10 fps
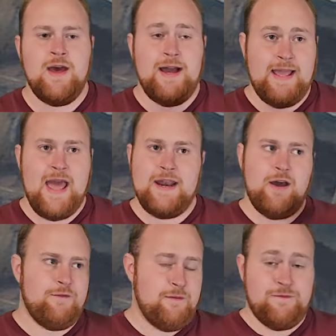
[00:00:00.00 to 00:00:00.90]
Again,
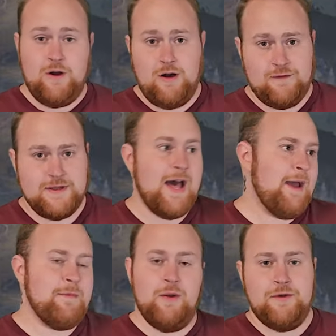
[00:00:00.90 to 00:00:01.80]
from far off
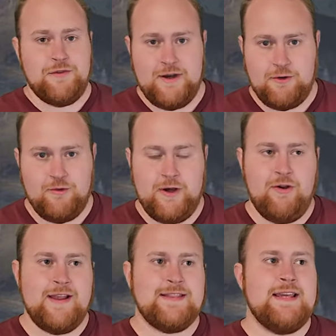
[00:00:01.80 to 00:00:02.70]
time, no one knows how to
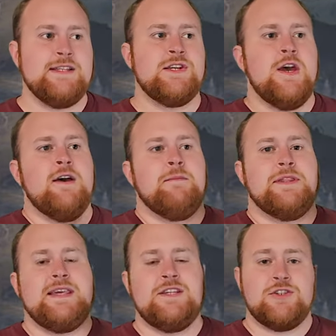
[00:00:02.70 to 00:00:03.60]
recreate these, but
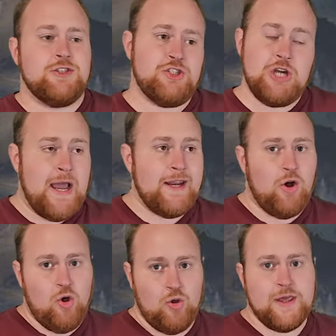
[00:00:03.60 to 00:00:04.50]
these giant
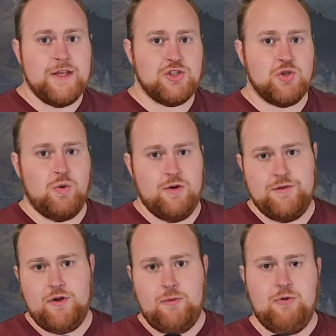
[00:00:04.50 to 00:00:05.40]
hulking
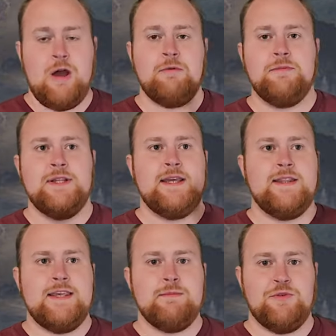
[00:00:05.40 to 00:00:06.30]
swords are probably
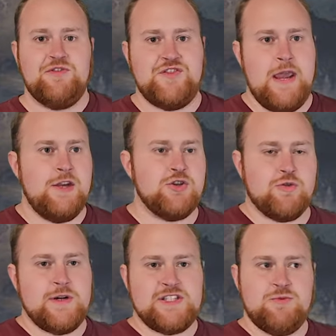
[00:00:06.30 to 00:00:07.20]
the most
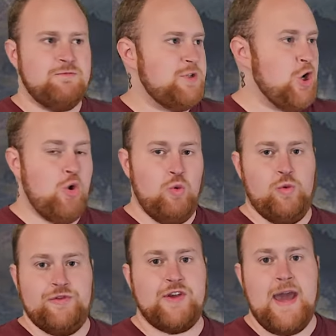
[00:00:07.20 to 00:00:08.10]
dangerous
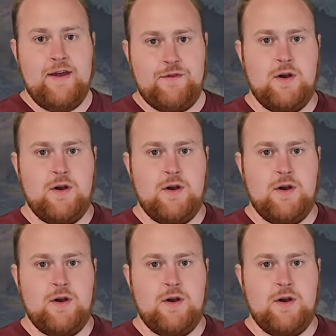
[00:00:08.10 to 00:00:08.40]
tools ever.